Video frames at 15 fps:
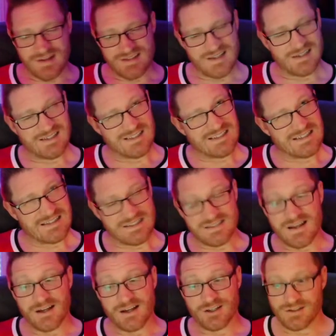I was like, that's
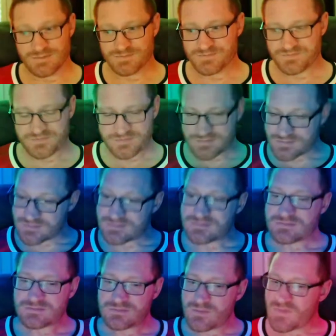not good.
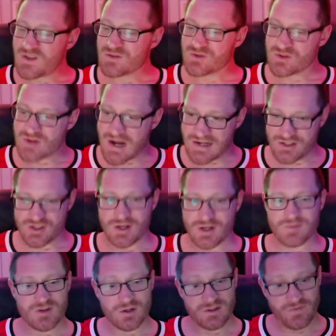So I tried to
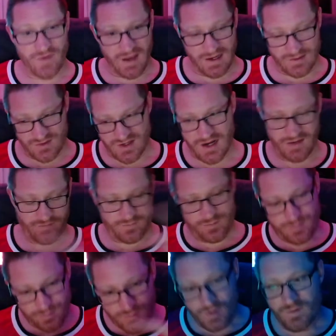jump start the fan. I was kind
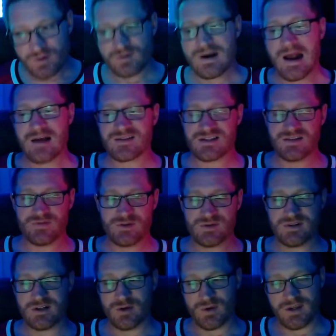of moving it around, see if
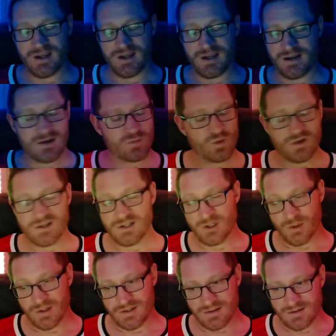it would, kick on. Wouldn't
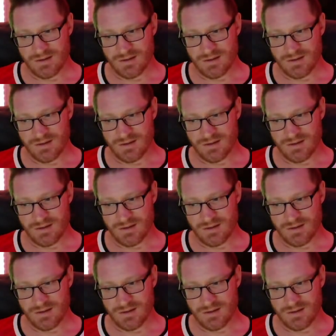do it.